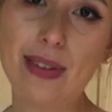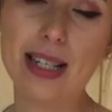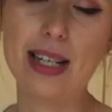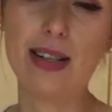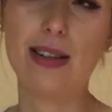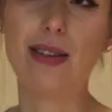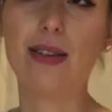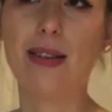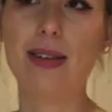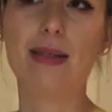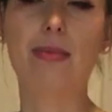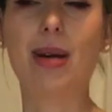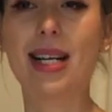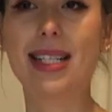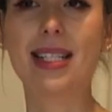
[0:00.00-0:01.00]
you thought
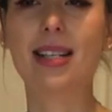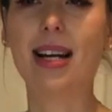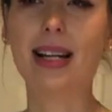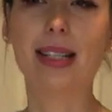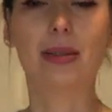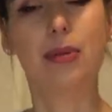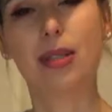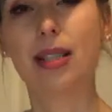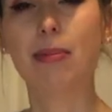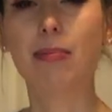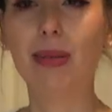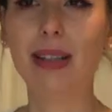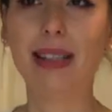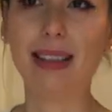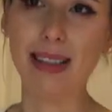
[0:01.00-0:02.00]
my styling was
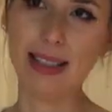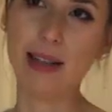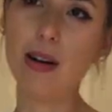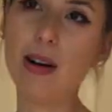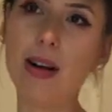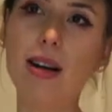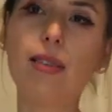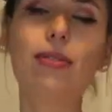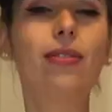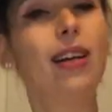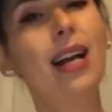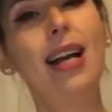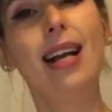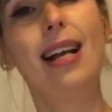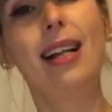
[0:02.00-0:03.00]
completely off?
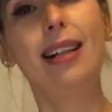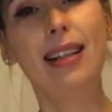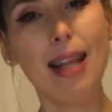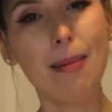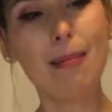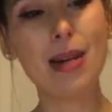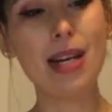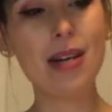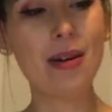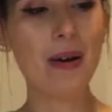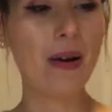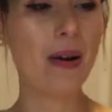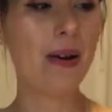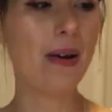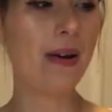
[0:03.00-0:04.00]
Let me know.
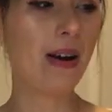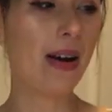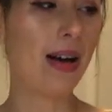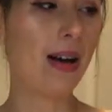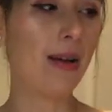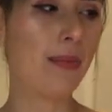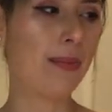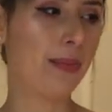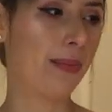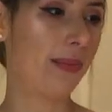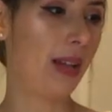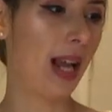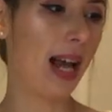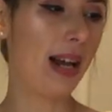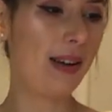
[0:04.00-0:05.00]

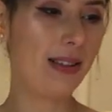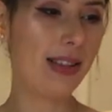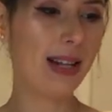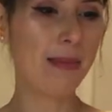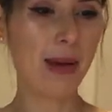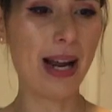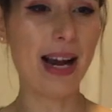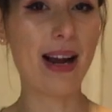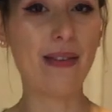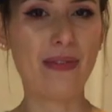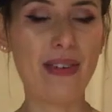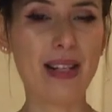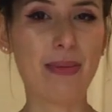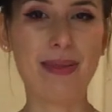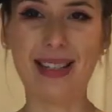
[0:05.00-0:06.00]
I don't think my
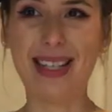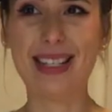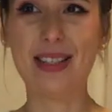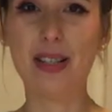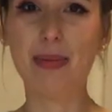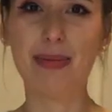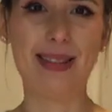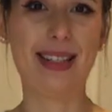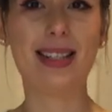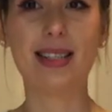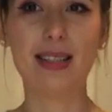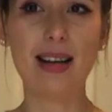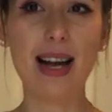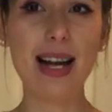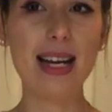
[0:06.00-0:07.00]
outfits were like super
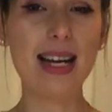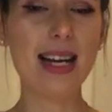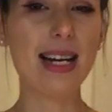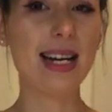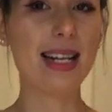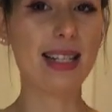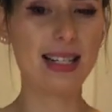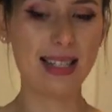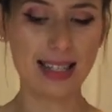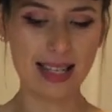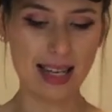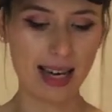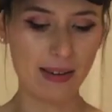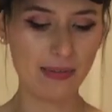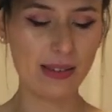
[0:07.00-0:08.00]
exciting. It's just
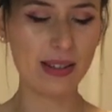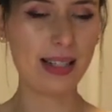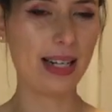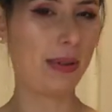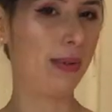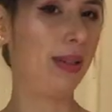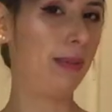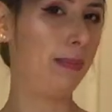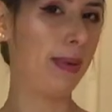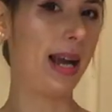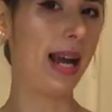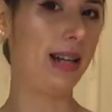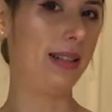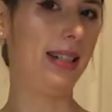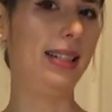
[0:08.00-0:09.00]
that I feel like with a
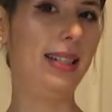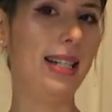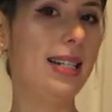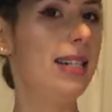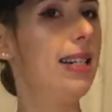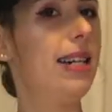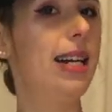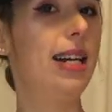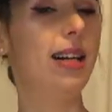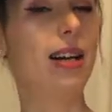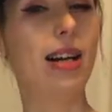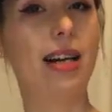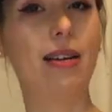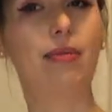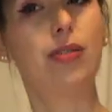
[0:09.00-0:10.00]
bag like this, you need to
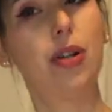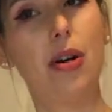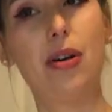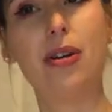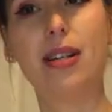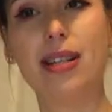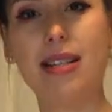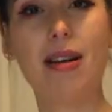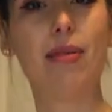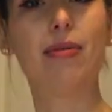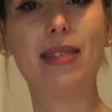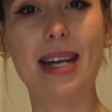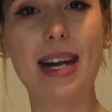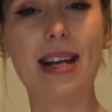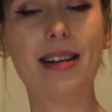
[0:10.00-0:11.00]
kind of tone yourself
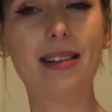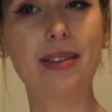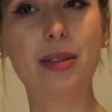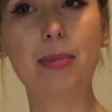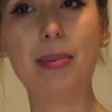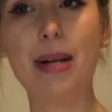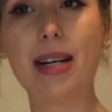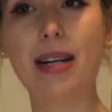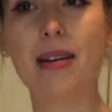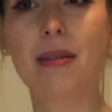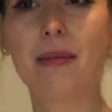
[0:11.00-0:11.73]
down a little bit,